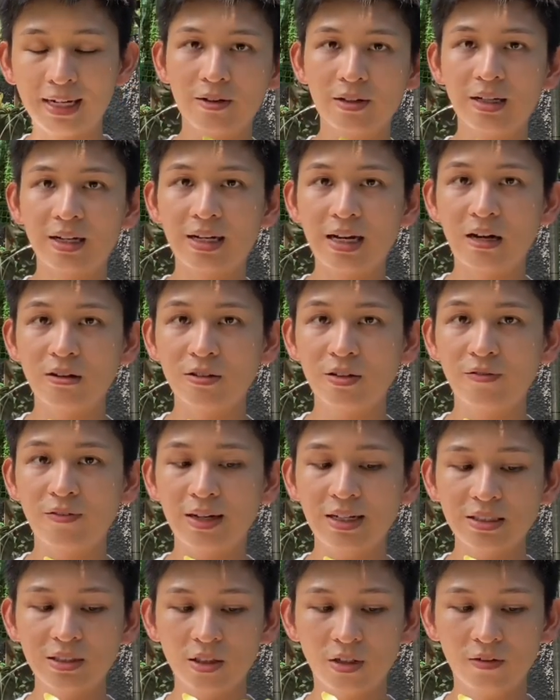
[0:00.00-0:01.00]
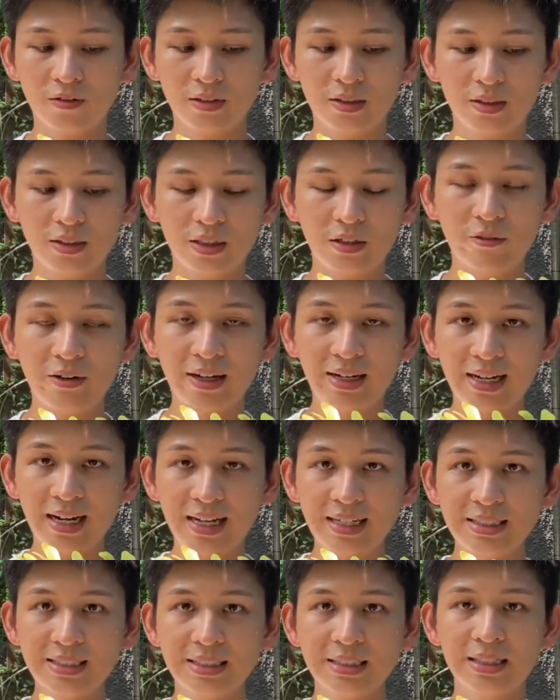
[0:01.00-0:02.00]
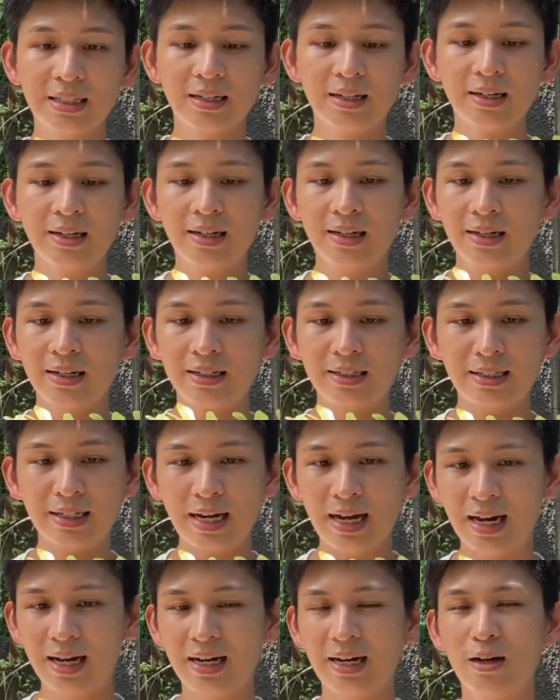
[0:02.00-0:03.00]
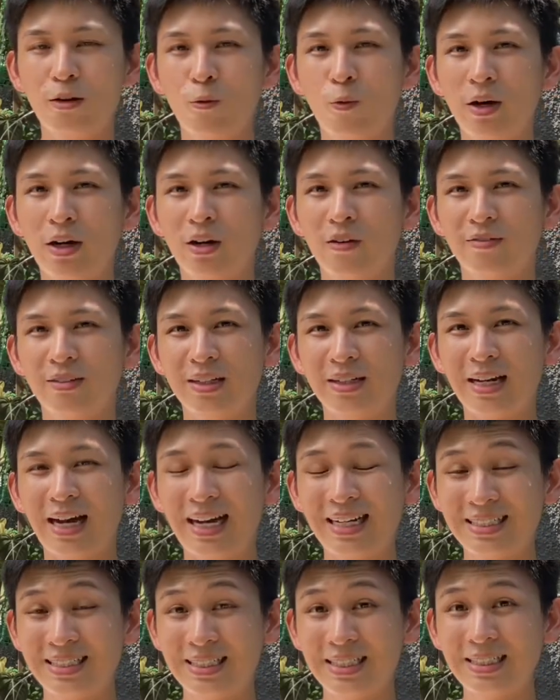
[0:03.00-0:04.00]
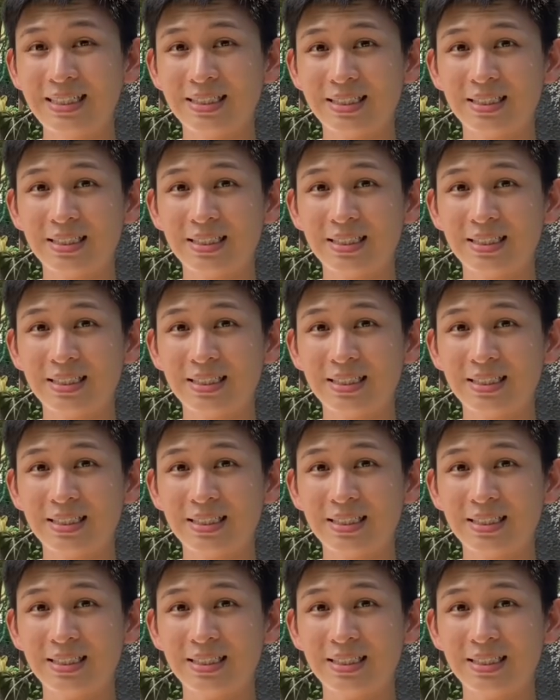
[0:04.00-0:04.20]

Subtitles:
The cultivars of the radii, they are one of the nicest